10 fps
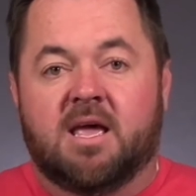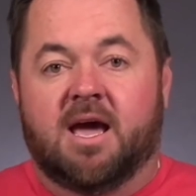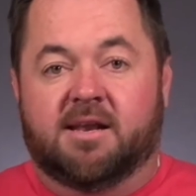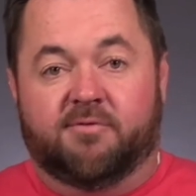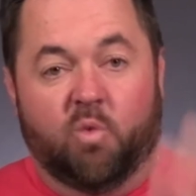
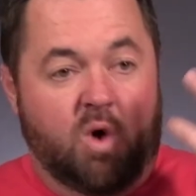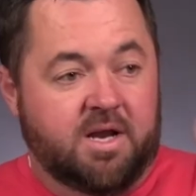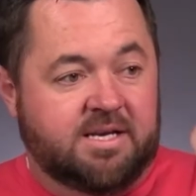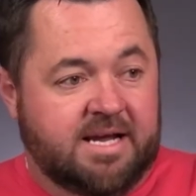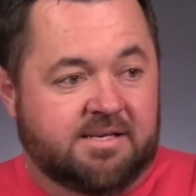And if
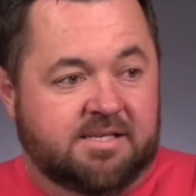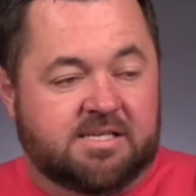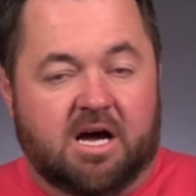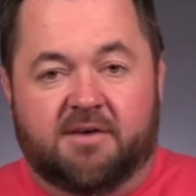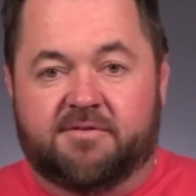one
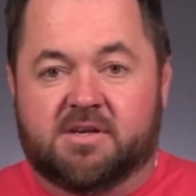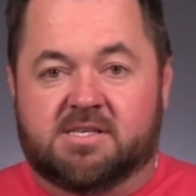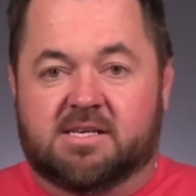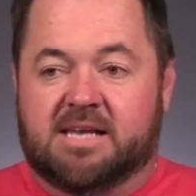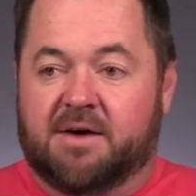dentist
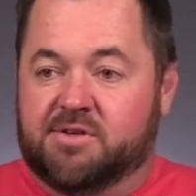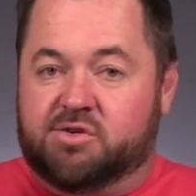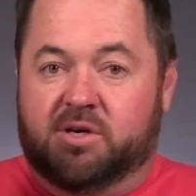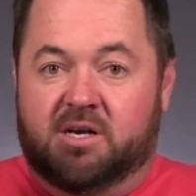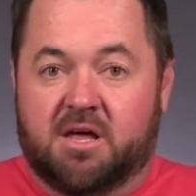office and down the
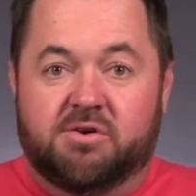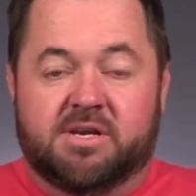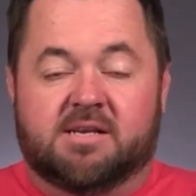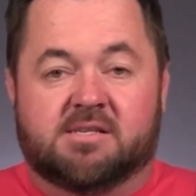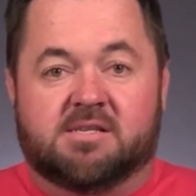street another
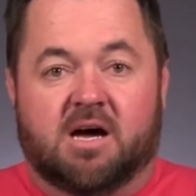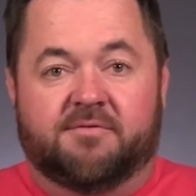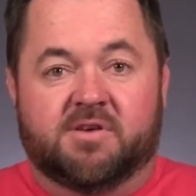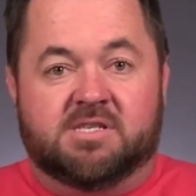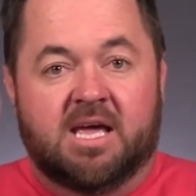dentist
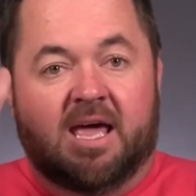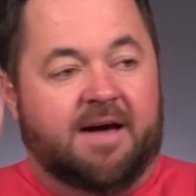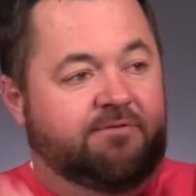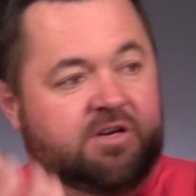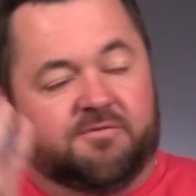office
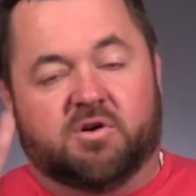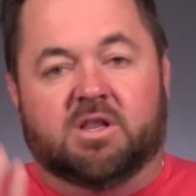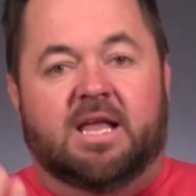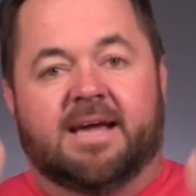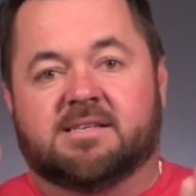have
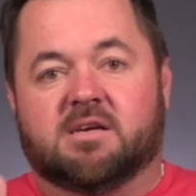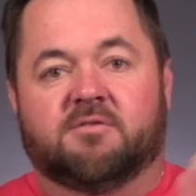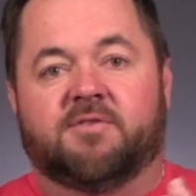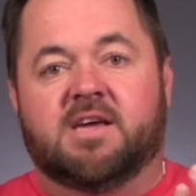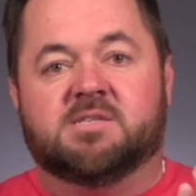different likes
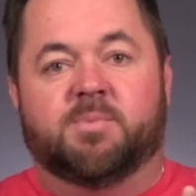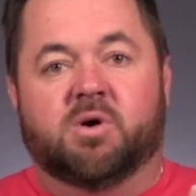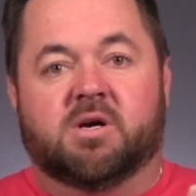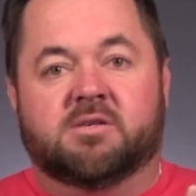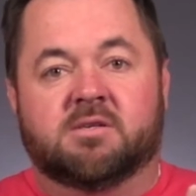on
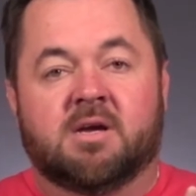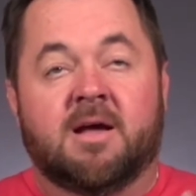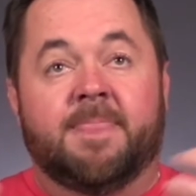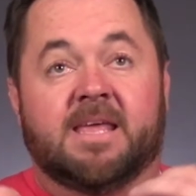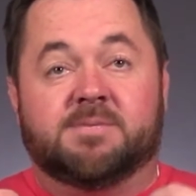Facebook,
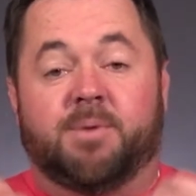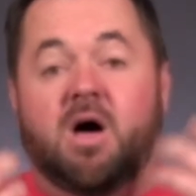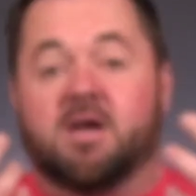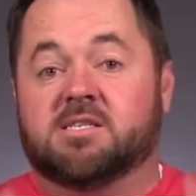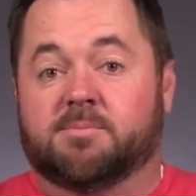it's
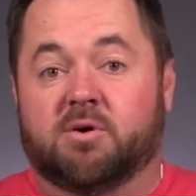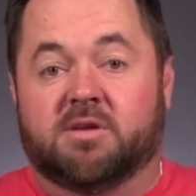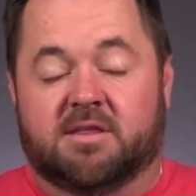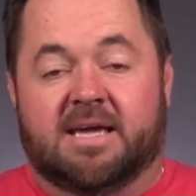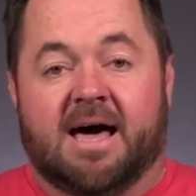possible
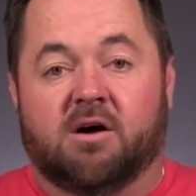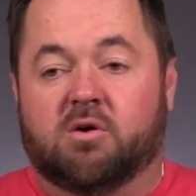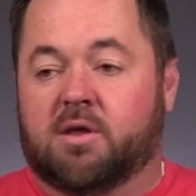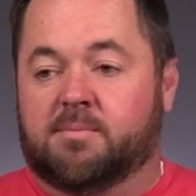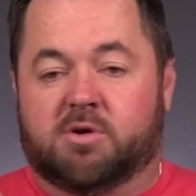that the
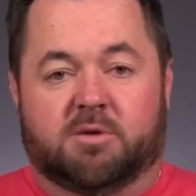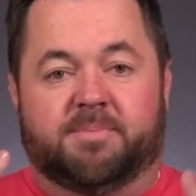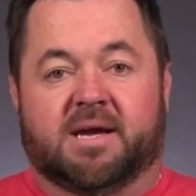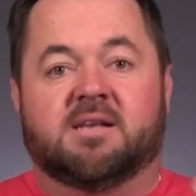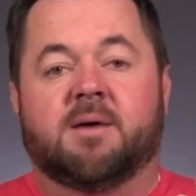algorithm could have
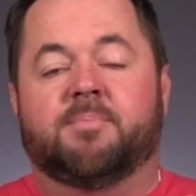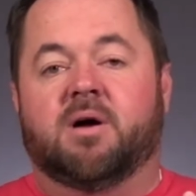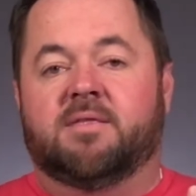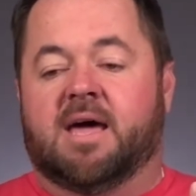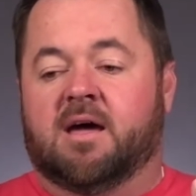picked up
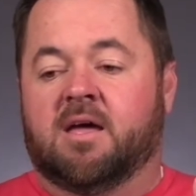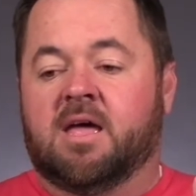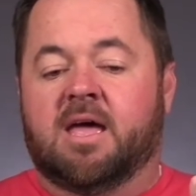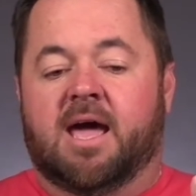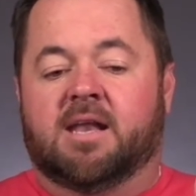on that,
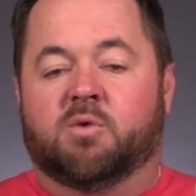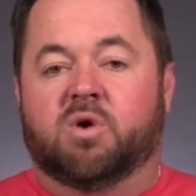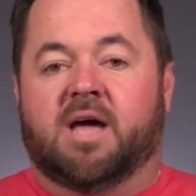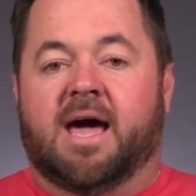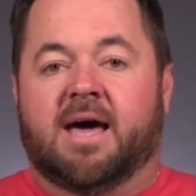and it
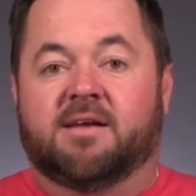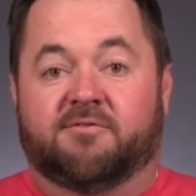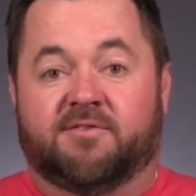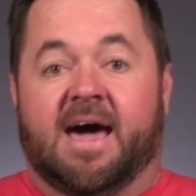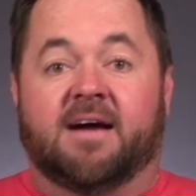would have had a
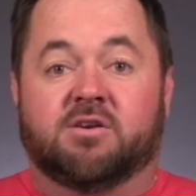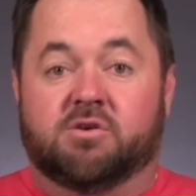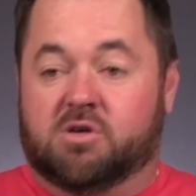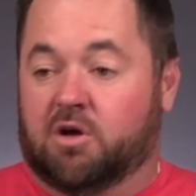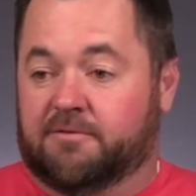
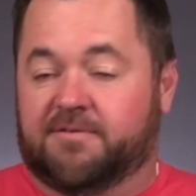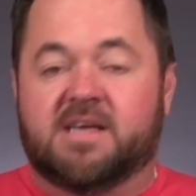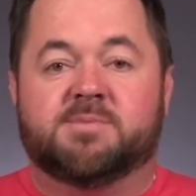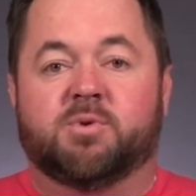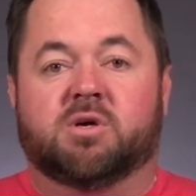factor called
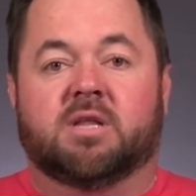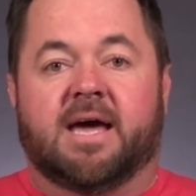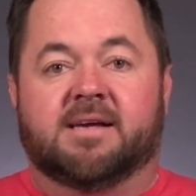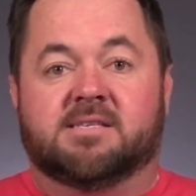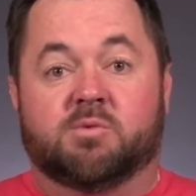Facebook
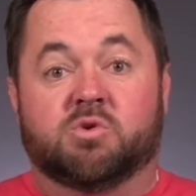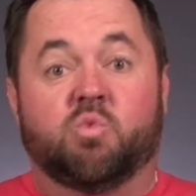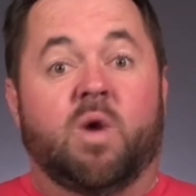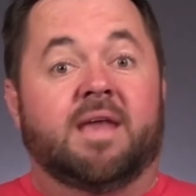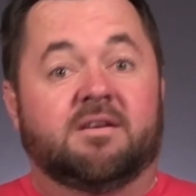likes that was
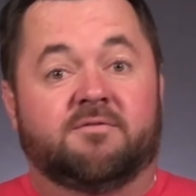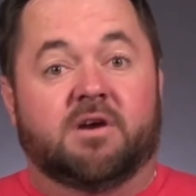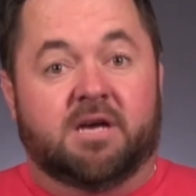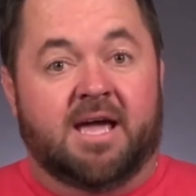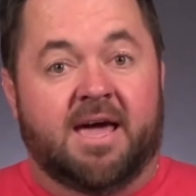weighted
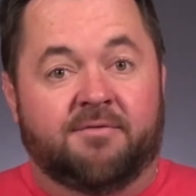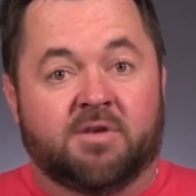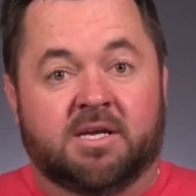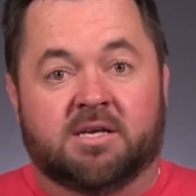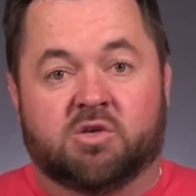very
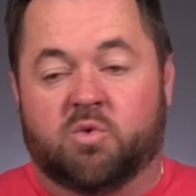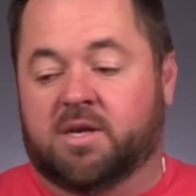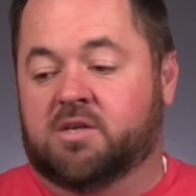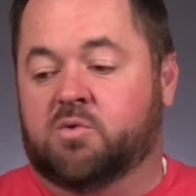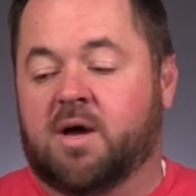heavily in
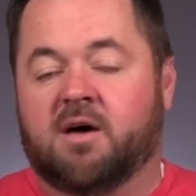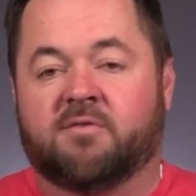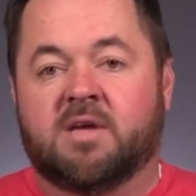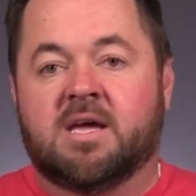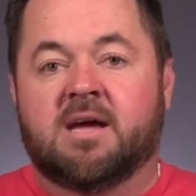
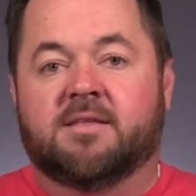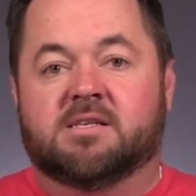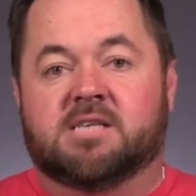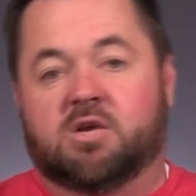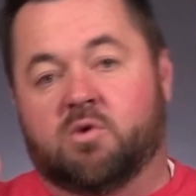2012 that
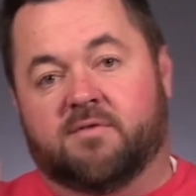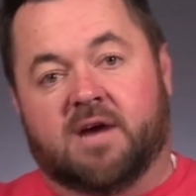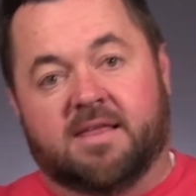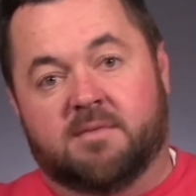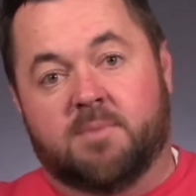said whoever
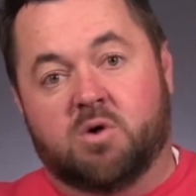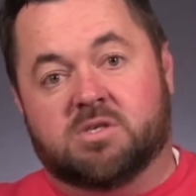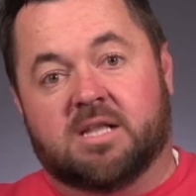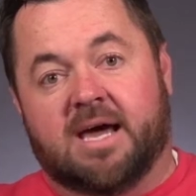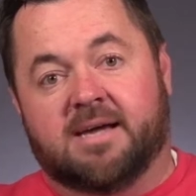had the
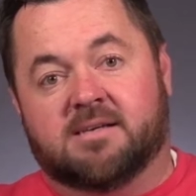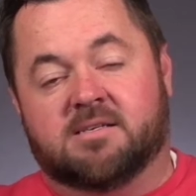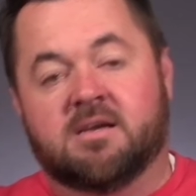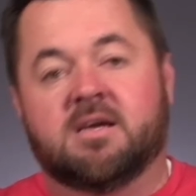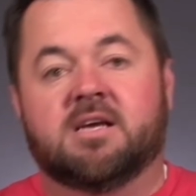most
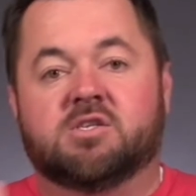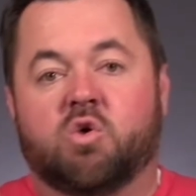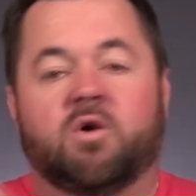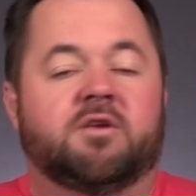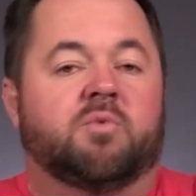likes is
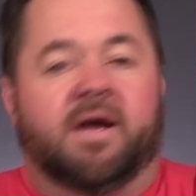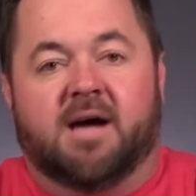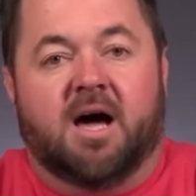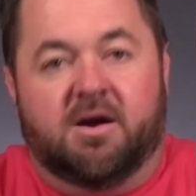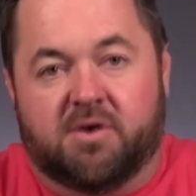going to rank
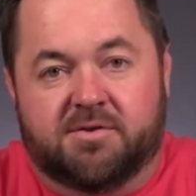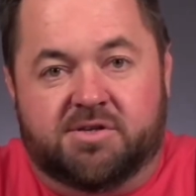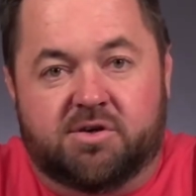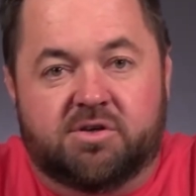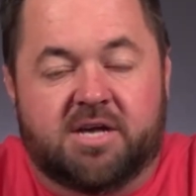higher on the
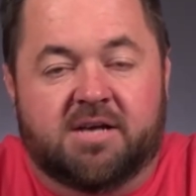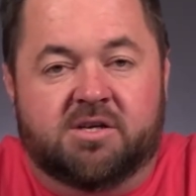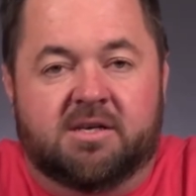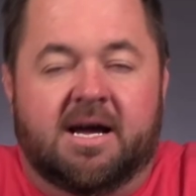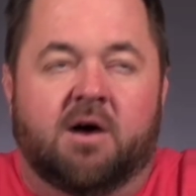search
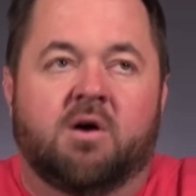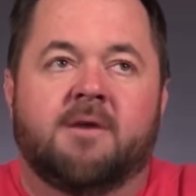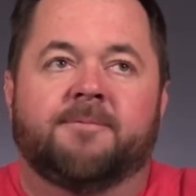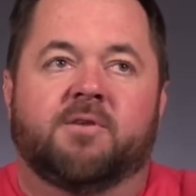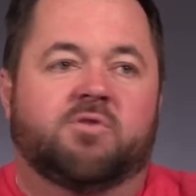engine. Now,
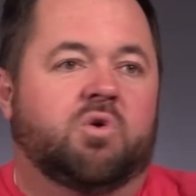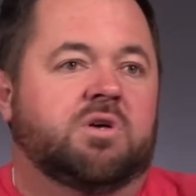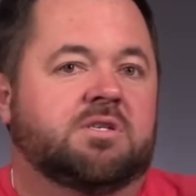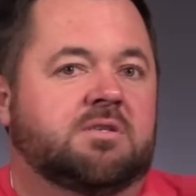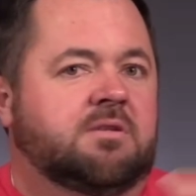of
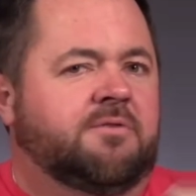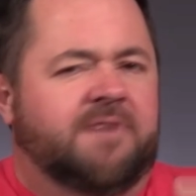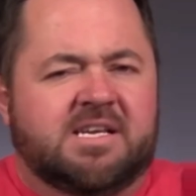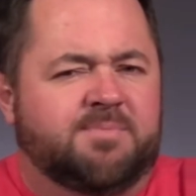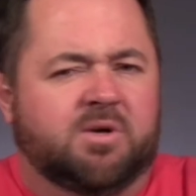course, the
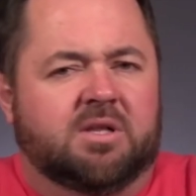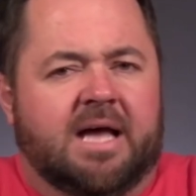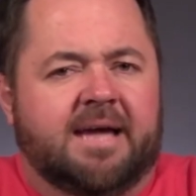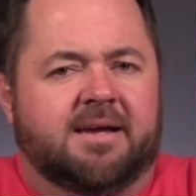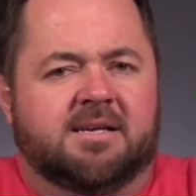Facebook
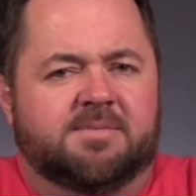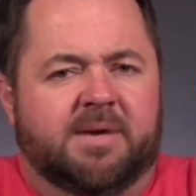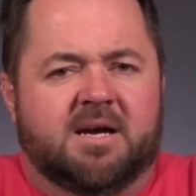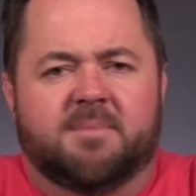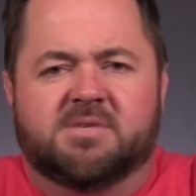like has
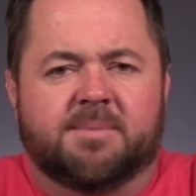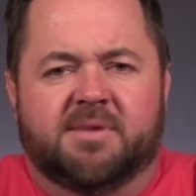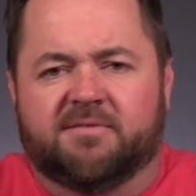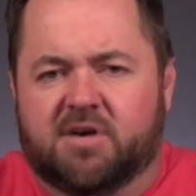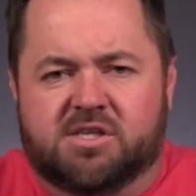become
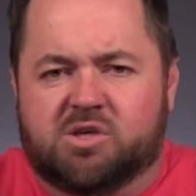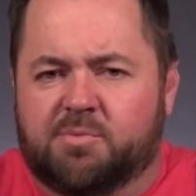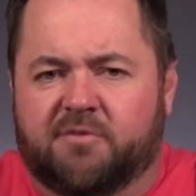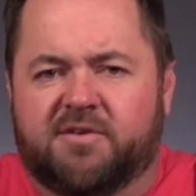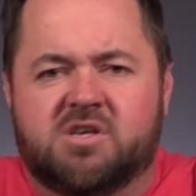something very
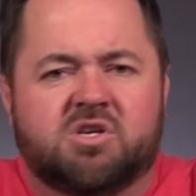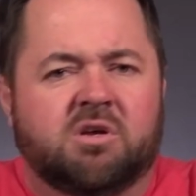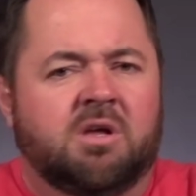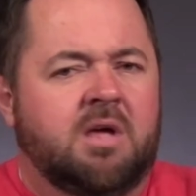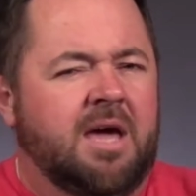
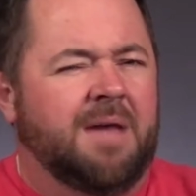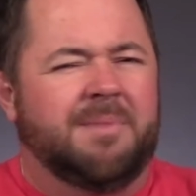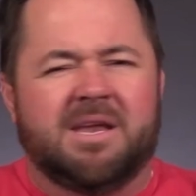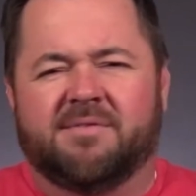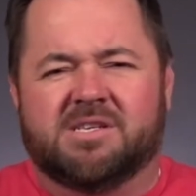superficial, and
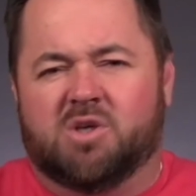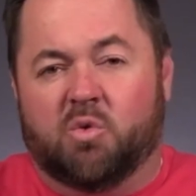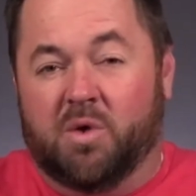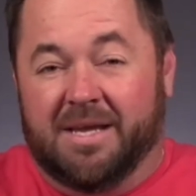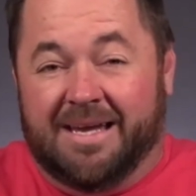many of us
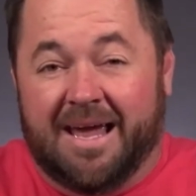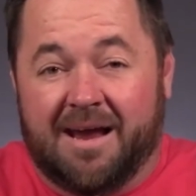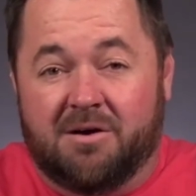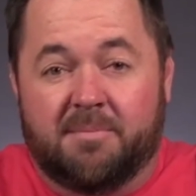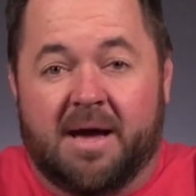don't really
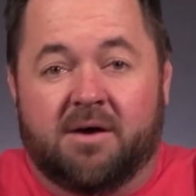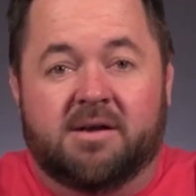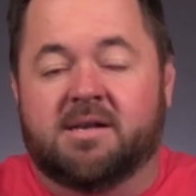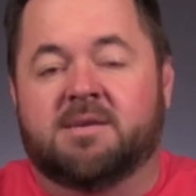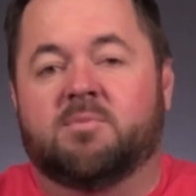care about
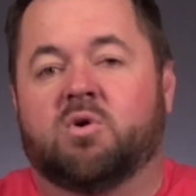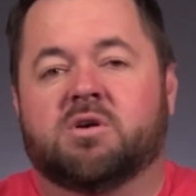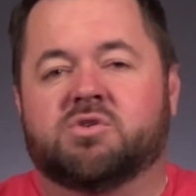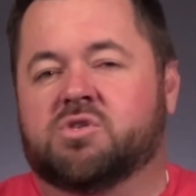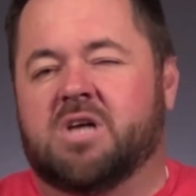it
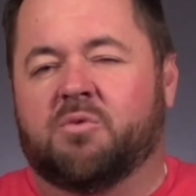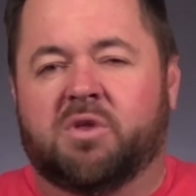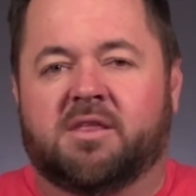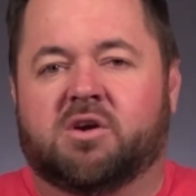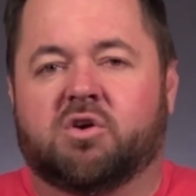anymore, so it's not
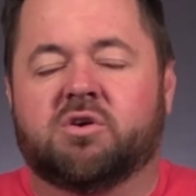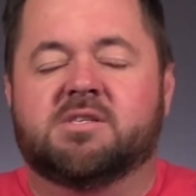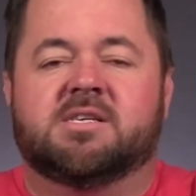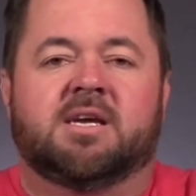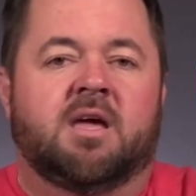really the
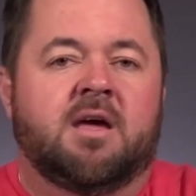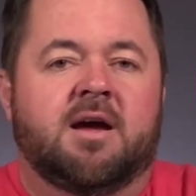currency.